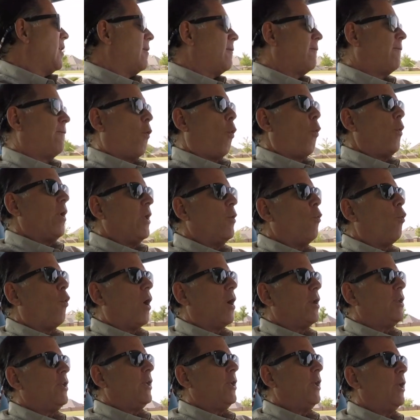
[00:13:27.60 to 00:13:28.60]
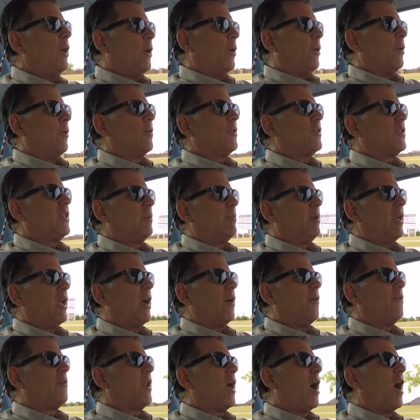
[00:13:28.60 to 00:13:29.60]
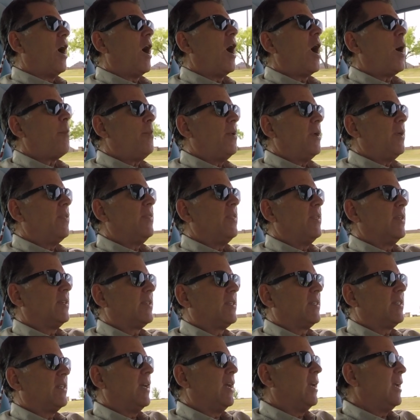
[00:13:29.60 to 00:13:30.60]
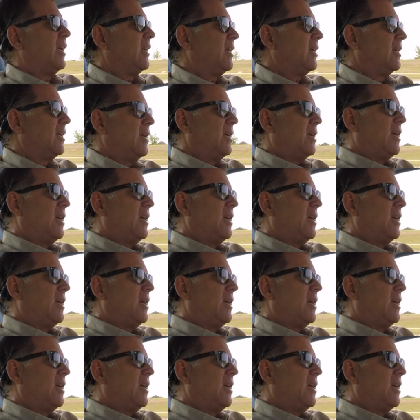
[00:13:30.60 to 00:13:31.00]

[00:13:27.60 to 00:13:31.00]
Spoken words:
41 years to be able to hop in this thing.